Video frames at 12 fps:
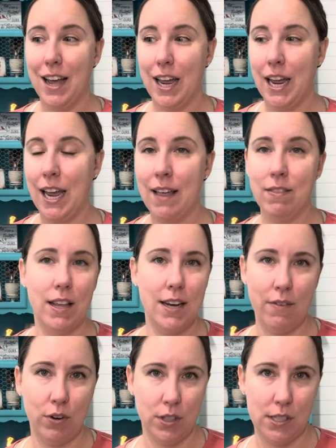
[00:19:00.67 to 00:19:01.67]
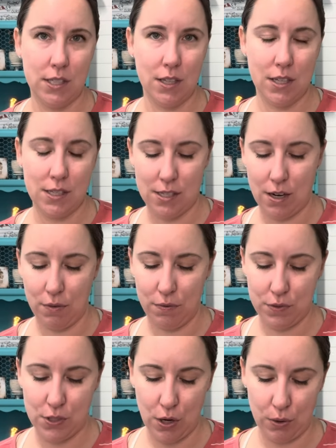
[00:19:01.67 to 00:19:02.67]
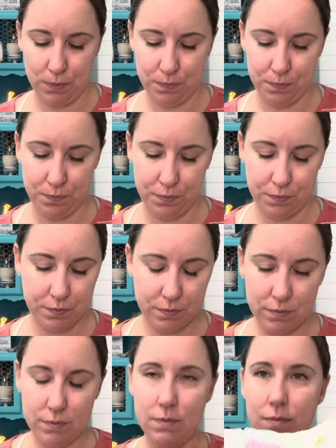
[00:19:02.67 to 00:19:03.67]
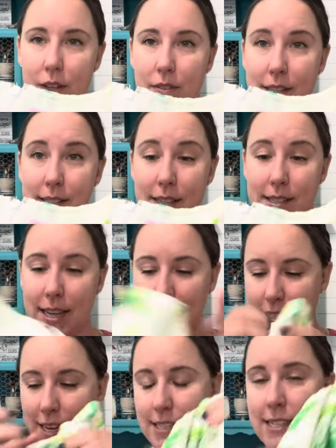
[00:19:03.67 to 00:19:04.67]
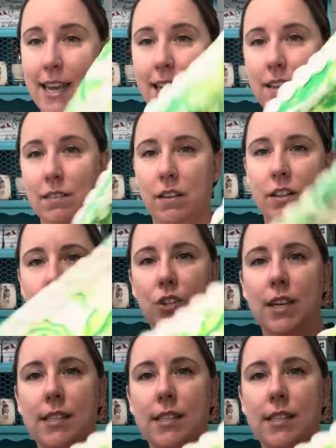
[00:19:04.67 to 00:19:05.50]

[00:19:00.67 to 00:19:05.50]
and then never listed this stuff. So this is a size eight Lilly dress.